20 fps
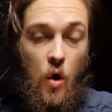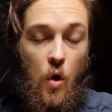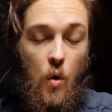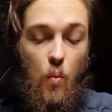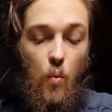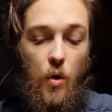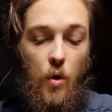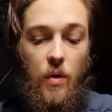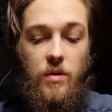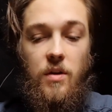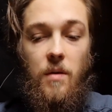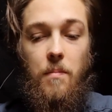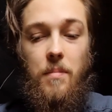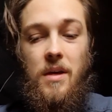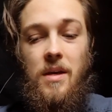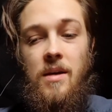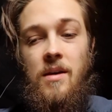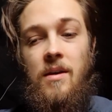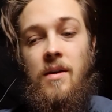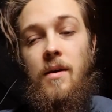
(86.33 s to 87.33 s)
would also
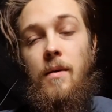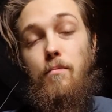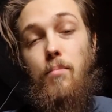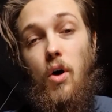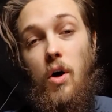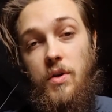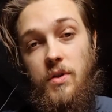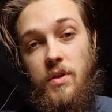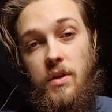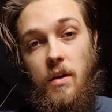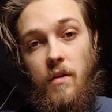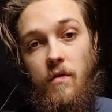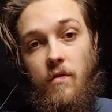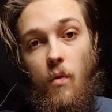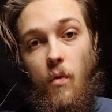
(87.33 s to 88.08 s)
be positive,